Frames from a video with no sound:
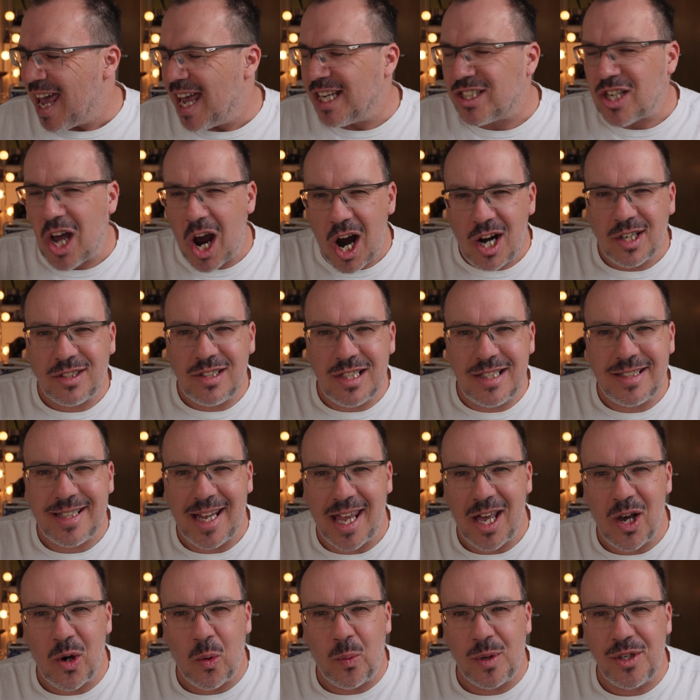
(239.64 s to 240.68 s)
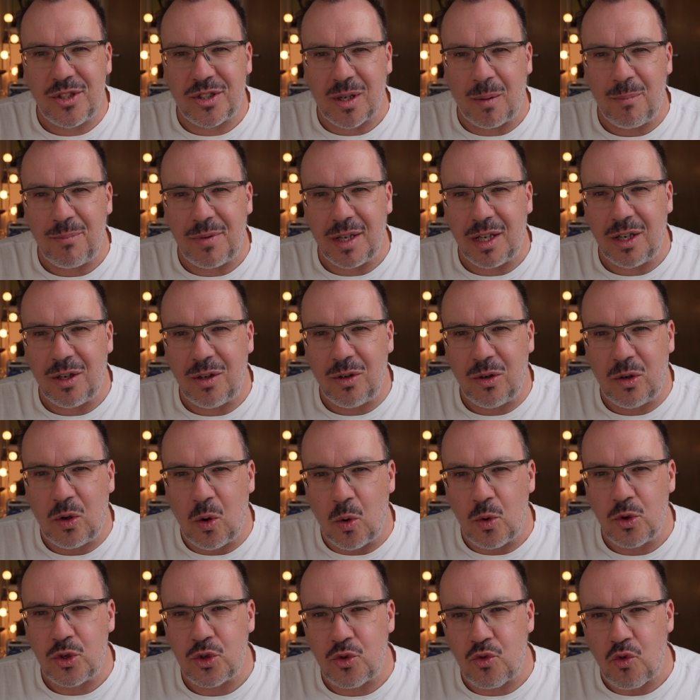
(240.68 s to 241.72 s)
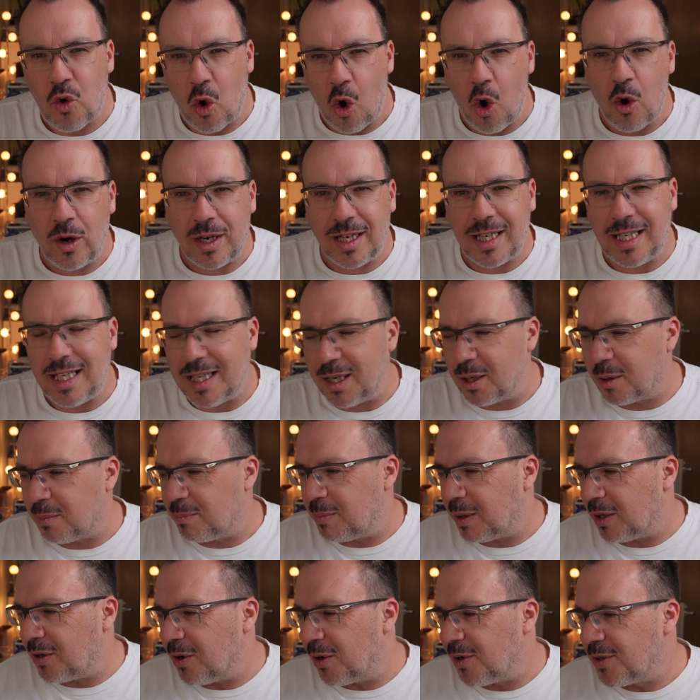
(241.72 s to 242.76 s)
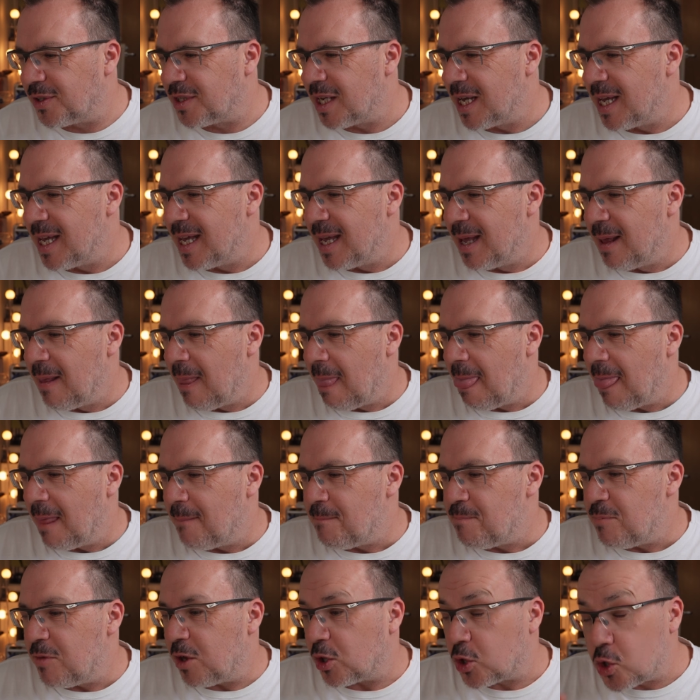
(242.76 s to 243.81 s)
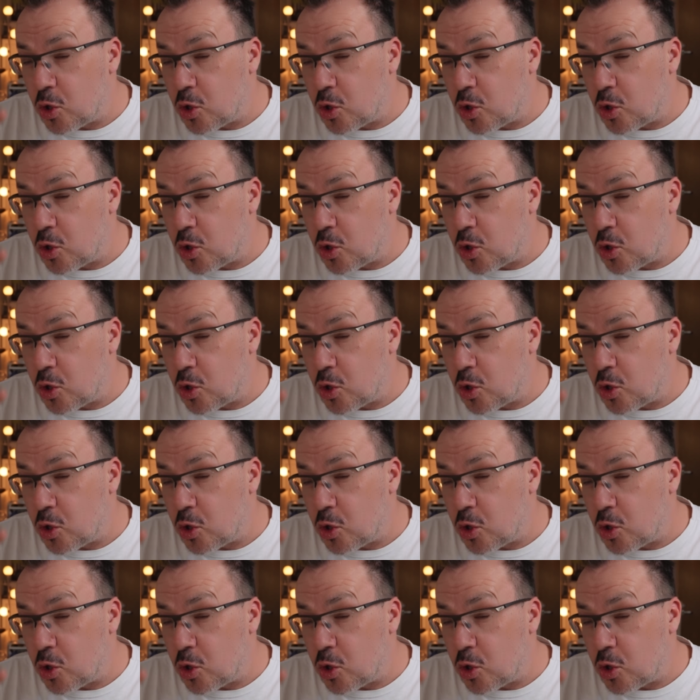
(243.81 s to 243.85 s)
hard to tell when something goes wrong here, because there's